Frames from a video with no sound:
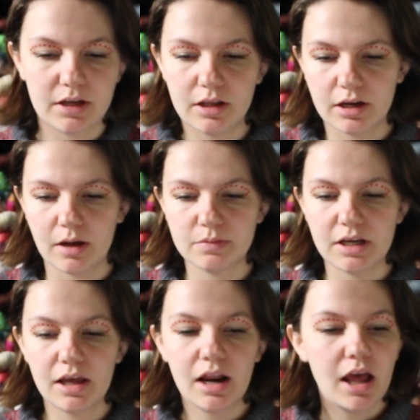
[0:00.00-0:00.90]
a knitting
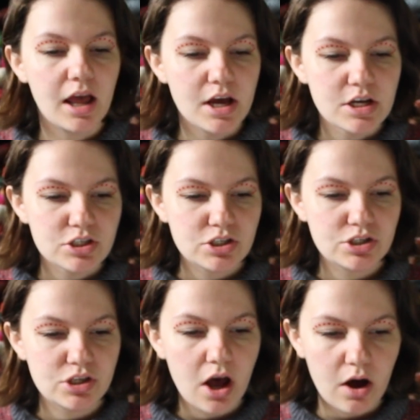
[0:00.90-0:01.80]
update.
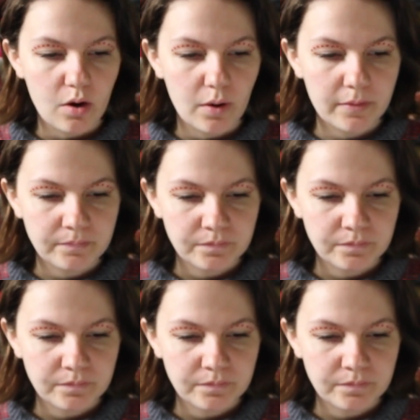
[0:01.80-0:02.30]
So